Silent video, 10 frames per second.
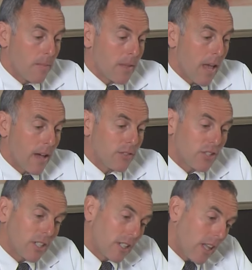You haven't
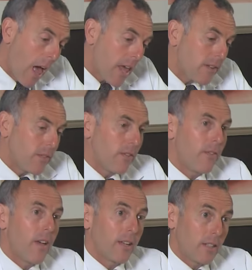seen a lot of
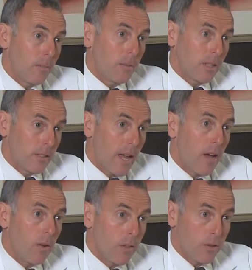effect up till
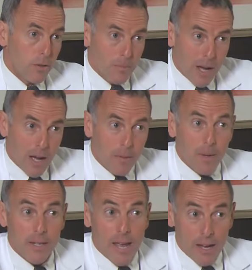now, although your mom
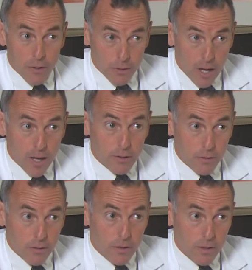and now your
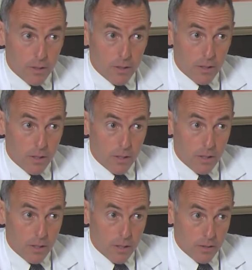doctor
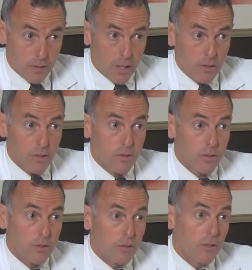is telling you there's
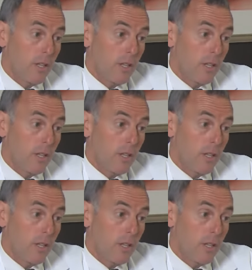concern.